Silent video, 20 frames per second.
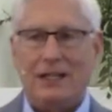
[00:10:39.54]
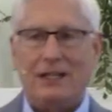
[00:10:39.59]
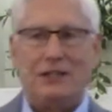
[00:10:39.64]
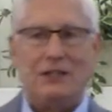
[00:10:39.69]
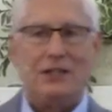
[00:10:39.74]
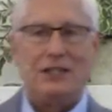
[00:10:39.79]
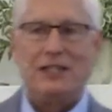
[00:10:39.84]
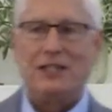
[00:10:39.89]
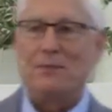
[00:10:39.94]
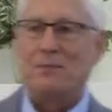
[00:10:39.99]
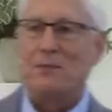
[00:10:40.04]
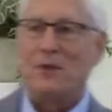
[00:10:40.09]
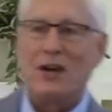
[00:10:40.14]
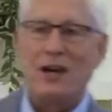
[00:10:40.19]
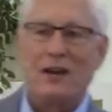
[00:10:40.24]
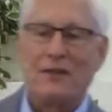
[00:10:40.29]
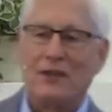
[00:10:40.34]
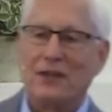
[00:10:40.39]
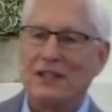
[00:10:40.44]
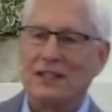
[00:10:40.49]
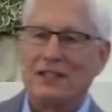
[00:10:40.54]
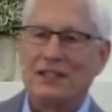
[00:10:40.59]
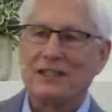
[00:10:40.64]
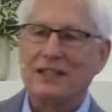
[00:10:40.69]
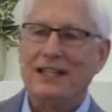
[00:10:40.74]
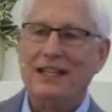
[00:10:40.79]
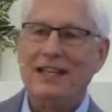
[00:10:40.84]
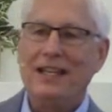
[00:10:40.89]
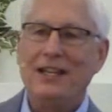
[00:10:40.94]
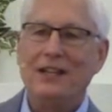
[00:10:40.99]
She's
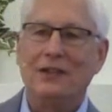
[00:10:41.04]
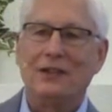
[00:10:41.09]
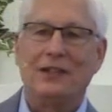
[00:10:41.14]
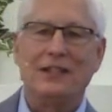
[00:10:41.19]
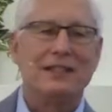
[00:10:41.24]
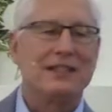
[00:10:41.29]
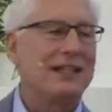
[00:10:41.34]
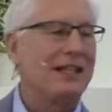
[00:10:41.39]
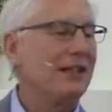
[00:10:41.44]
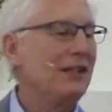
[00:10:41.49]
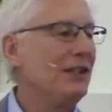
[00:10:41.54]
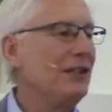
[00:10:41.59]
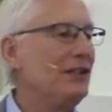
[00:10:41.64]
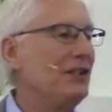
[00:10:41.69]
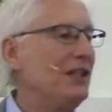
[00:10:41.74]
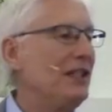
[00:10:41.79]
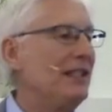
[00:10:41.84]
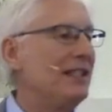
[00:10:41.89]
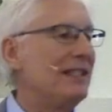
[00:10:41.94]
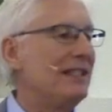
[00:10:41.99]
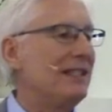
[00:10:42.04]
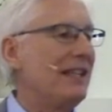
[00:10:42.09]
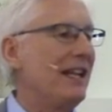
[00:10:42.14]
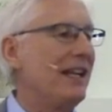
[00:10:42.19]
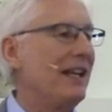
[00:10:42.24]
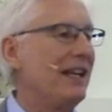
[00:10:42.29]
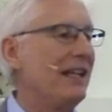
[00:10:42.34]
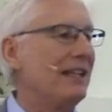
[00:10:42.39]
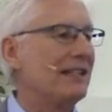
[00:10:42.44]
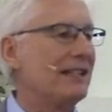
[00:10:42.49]
marvelously healed, and suddenly she's
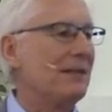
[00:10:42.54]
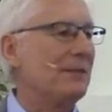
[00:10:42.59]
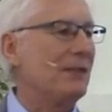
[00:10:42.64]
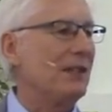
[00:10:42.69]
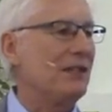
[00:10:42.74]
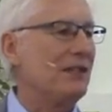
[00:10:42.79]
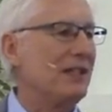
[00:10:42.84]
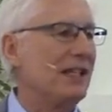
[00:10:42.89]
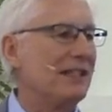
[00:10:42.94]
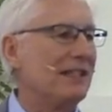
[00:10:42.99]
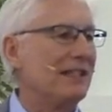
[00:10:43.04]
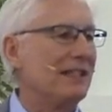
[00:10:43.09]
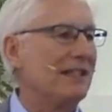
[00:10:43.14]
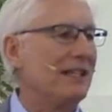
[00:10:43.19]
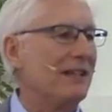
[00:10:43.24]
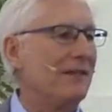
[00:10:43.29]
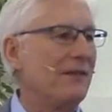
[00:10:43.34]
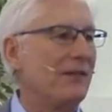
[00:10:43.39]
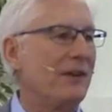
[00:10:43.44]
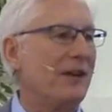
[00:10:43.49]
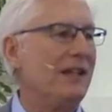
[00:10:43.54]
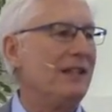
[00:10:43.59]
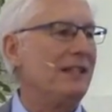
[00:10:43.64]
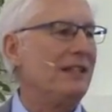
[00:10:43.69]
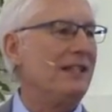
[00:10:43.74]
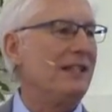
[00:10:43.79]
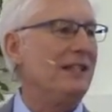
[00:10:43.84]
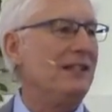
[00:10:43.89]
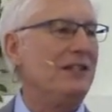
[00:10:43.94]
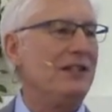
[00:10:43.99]
standing, something she hasn't done for
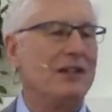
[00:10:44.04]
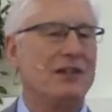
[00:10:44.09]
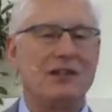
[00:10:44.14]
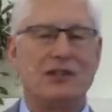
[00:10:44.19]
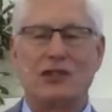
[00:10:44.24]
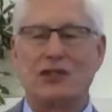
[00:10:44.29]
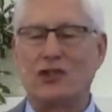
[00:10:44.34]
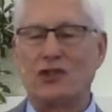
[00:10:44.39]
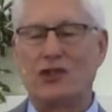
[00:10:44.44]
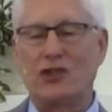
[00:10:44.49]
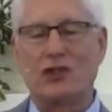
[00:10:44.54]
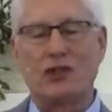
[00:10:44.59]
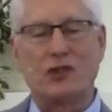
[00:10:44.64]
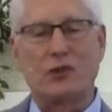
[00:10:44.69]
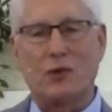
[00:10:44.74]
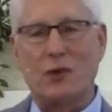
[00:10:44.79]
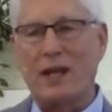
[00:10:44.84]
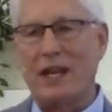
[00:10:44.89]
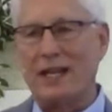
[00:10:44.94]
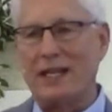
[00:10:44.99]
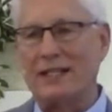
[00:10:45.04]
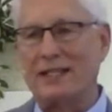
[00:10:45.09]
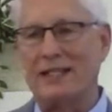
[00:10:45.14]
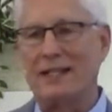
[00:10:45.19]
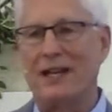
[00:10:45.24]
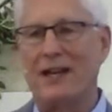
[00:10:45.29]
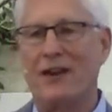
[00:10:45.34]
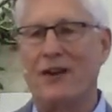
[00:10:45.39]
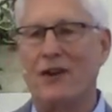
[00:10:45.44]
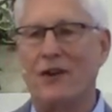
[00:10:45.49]
18 years, straight as
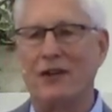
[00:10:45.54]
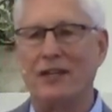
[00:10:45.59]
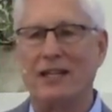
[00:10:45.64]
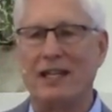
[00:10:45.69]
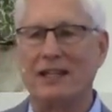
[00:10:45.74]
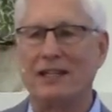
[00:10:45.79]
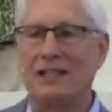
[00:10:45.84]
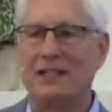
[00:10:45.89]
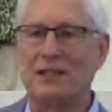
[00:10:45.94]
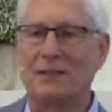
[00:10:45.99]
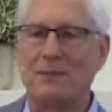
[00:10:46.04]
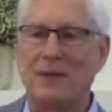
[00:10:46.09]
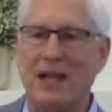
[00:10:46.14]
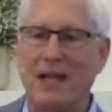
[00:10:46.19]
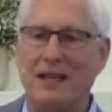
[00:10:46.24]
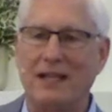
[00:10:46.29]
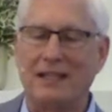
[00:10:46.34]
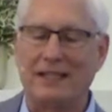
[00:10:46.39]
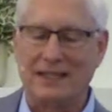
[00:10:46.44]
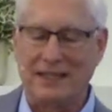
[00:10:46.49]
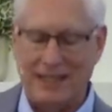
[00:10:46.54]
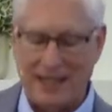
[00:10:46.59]
an arrow, and yet this man is,